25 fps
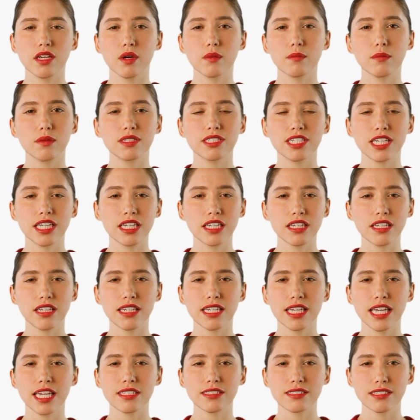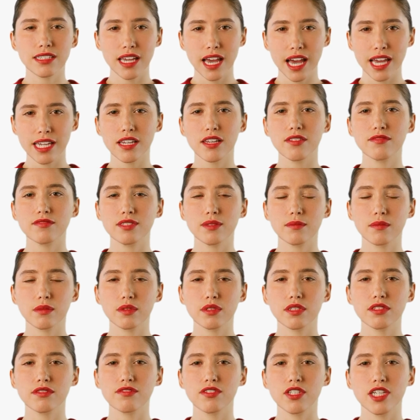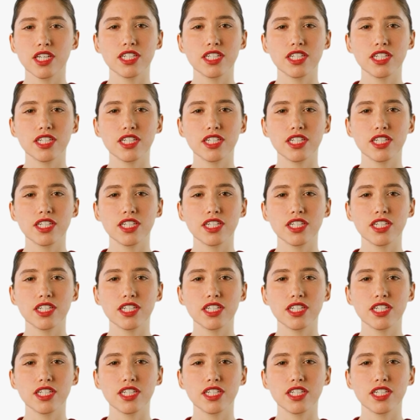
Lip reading: particularly its lack of support for